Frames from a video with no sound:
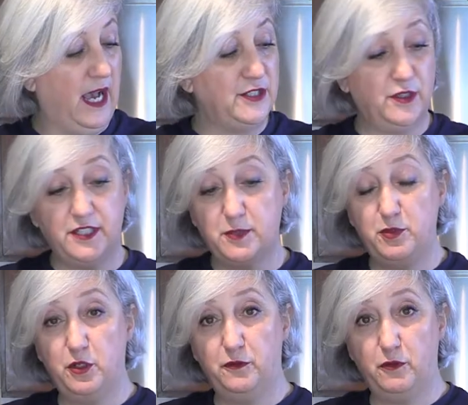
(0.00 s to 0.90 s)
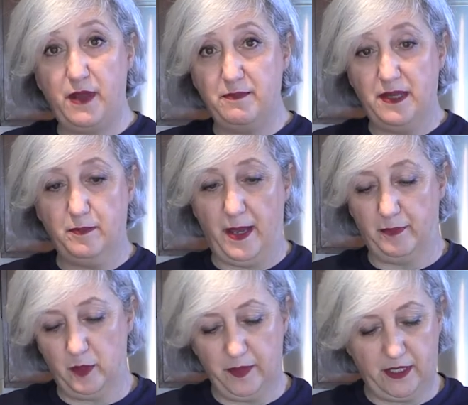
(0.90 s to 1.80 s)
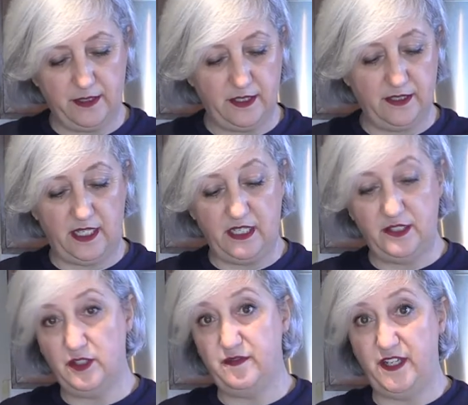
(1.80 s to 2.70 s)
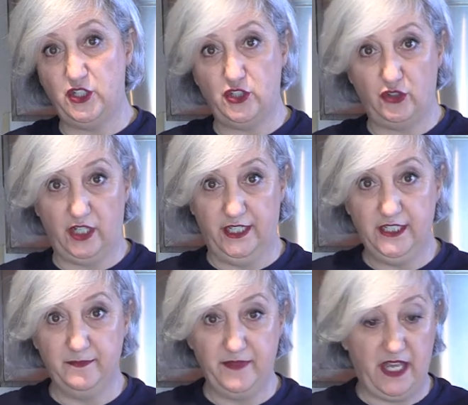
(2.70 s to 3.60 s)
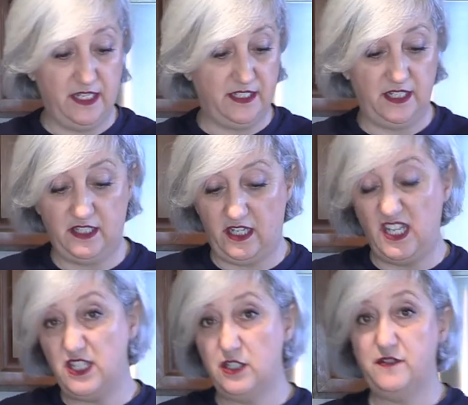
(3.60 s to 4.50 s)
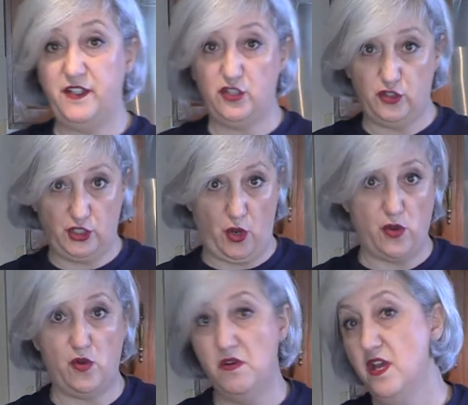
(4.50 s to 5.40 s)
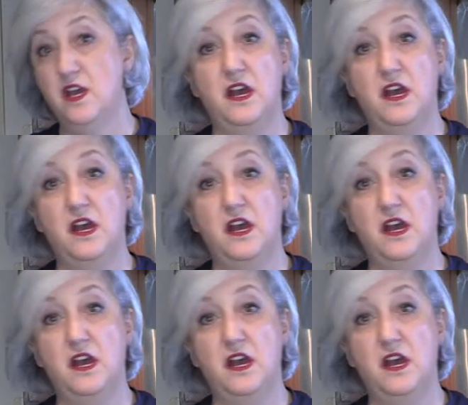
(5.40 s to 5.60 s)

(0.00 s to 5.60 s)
I took this beautiful red bell pepper because it's the easiest thing to cut, and this is the easiest thing to show you